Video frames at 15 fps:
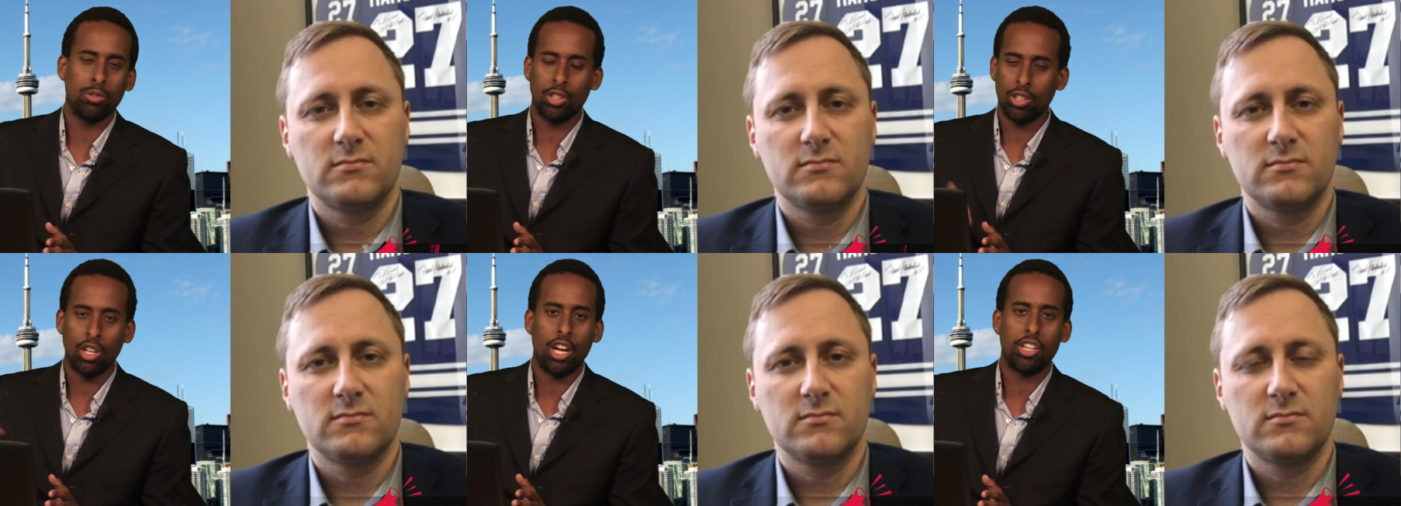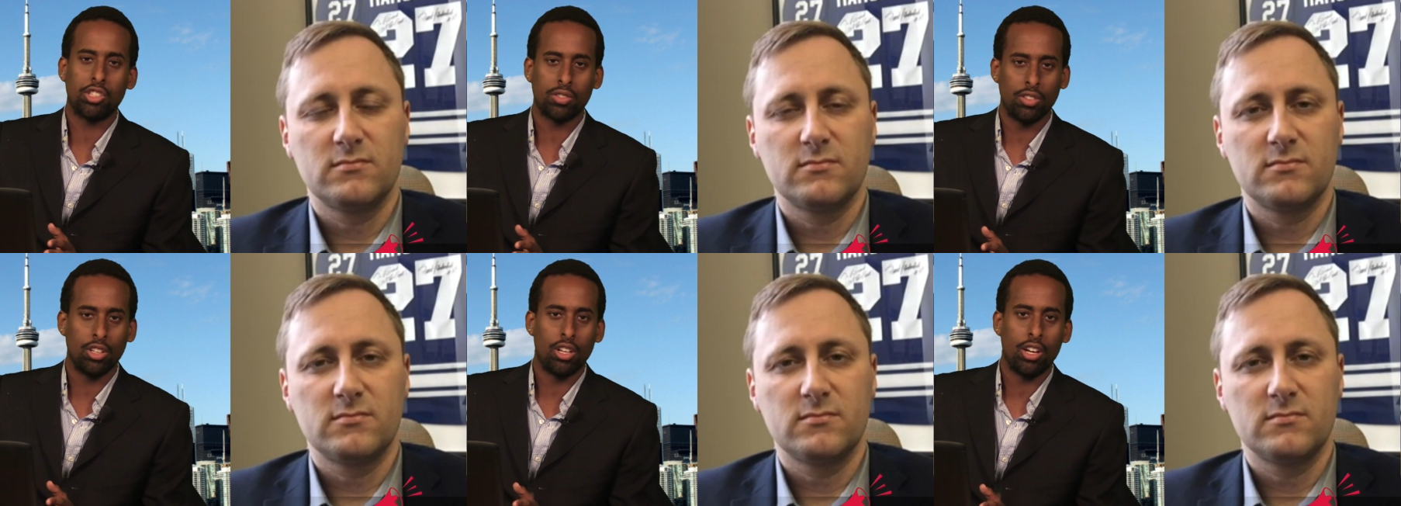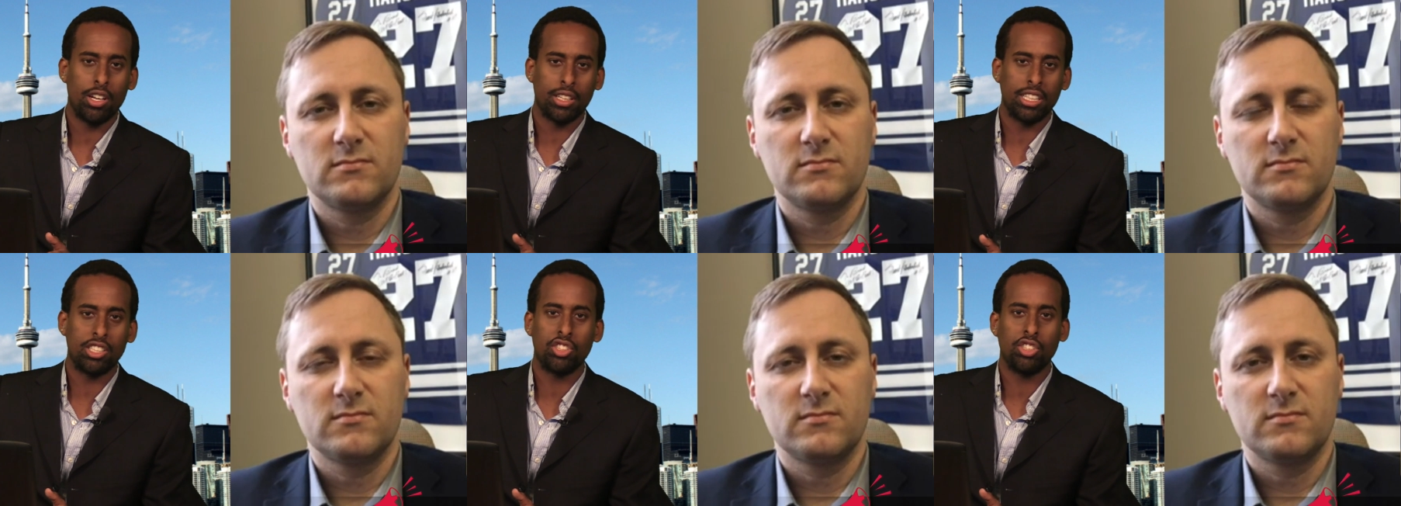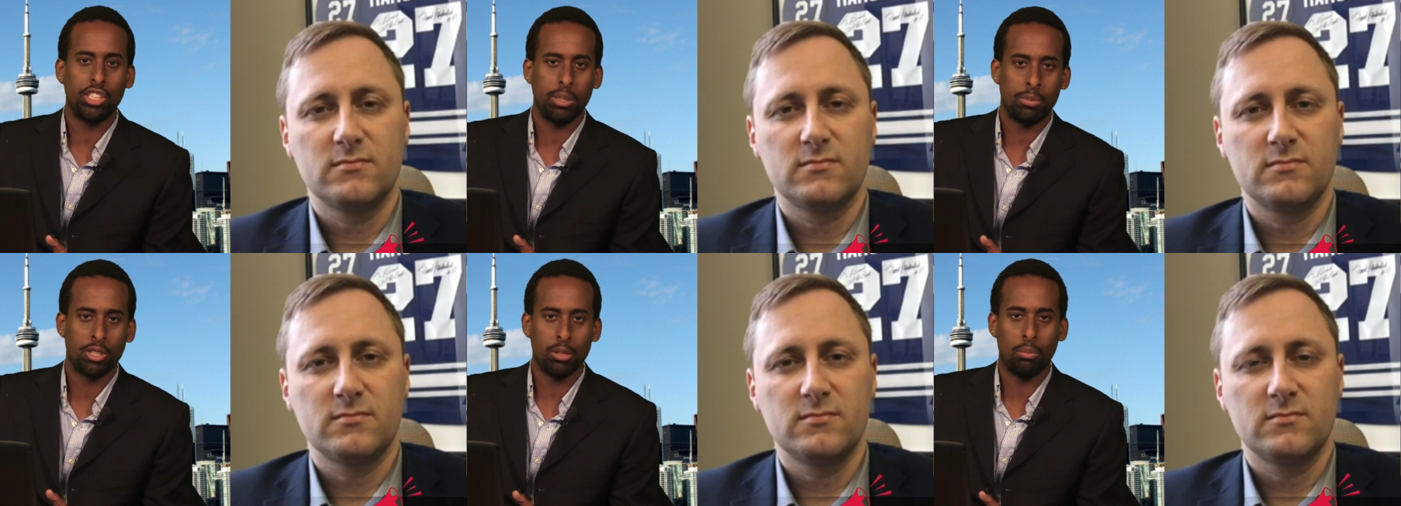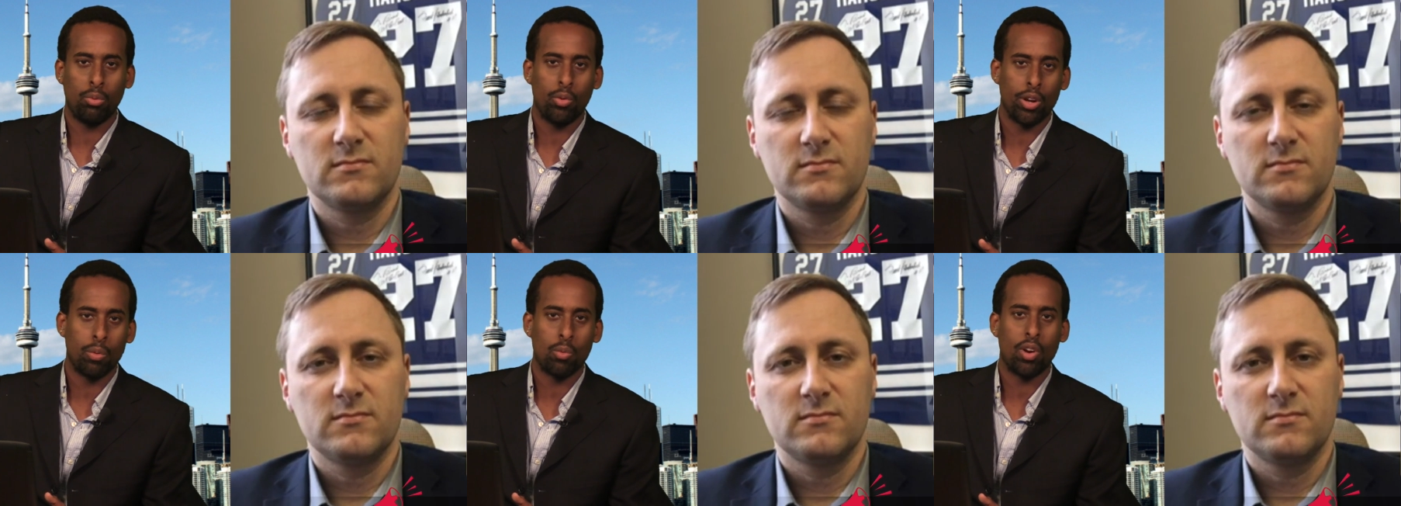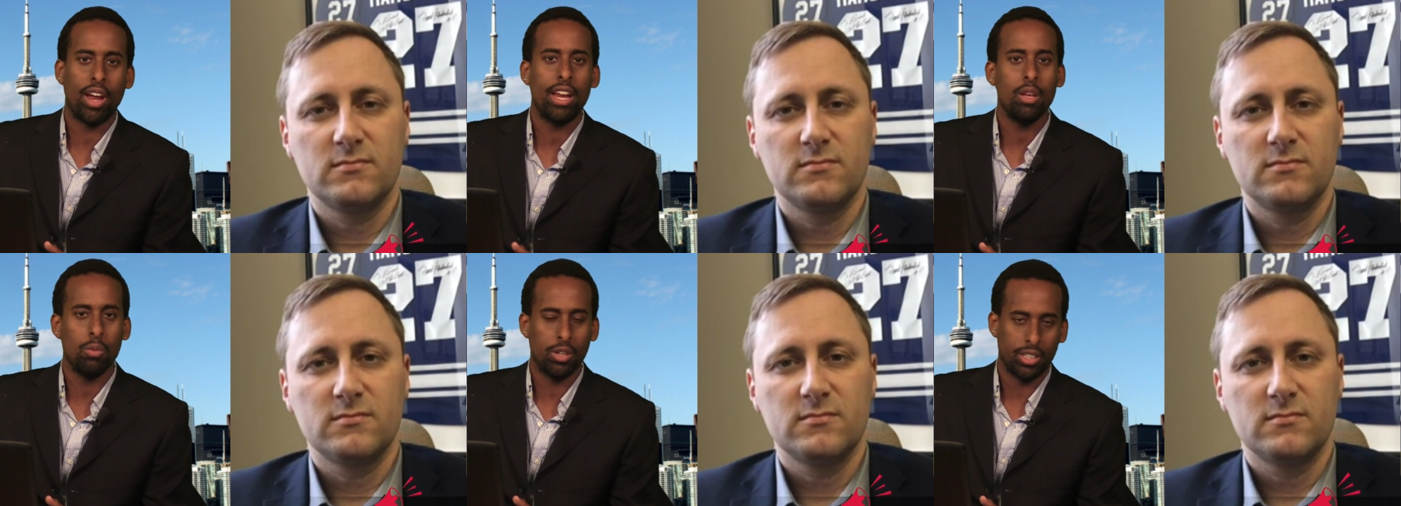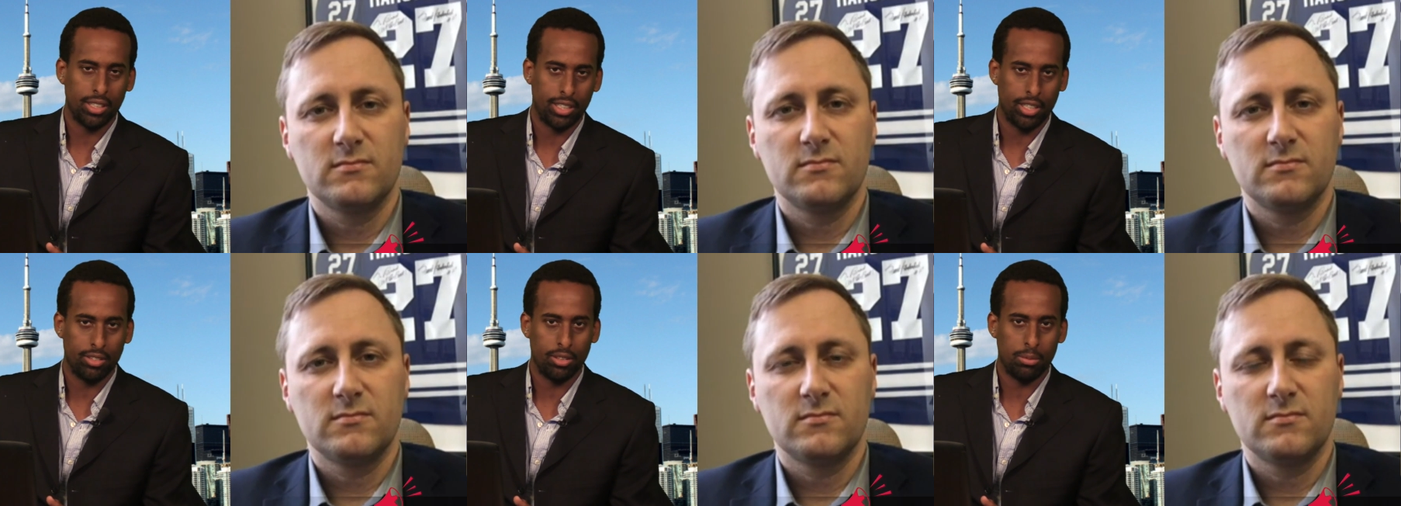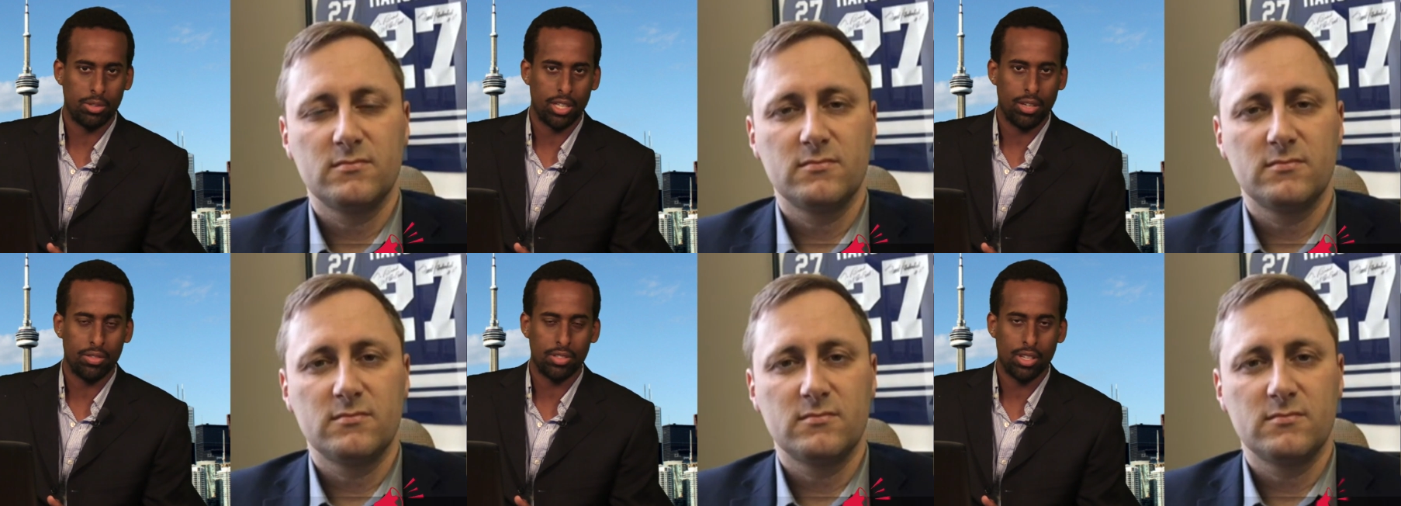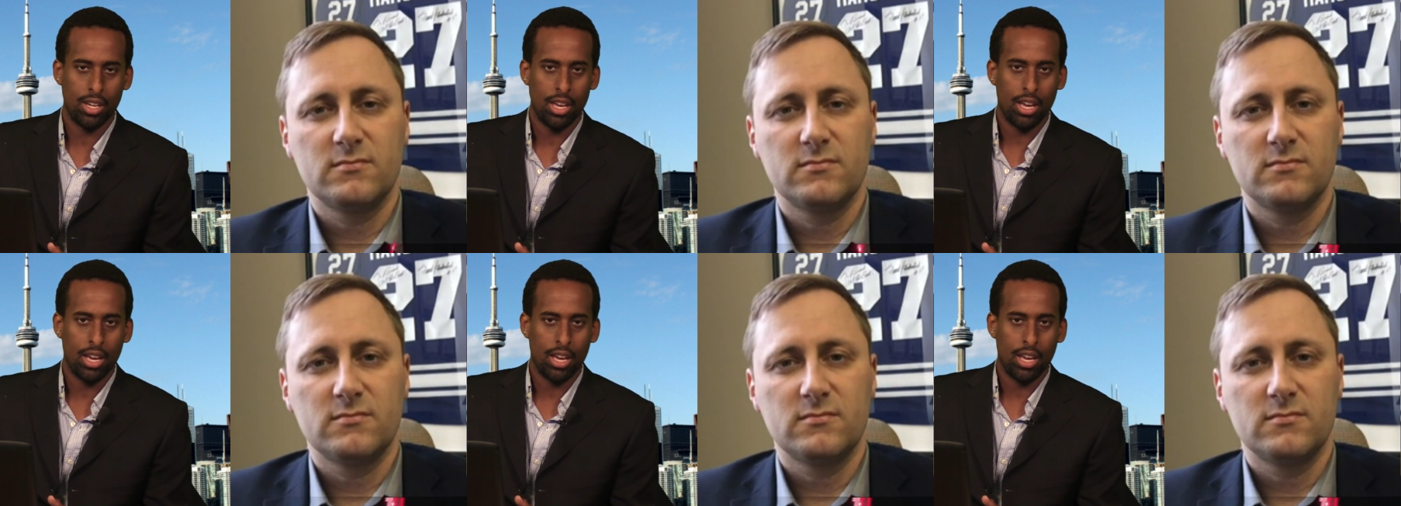Speaker 1: the logic of the law gets chipped to the point where anyone could kill themselves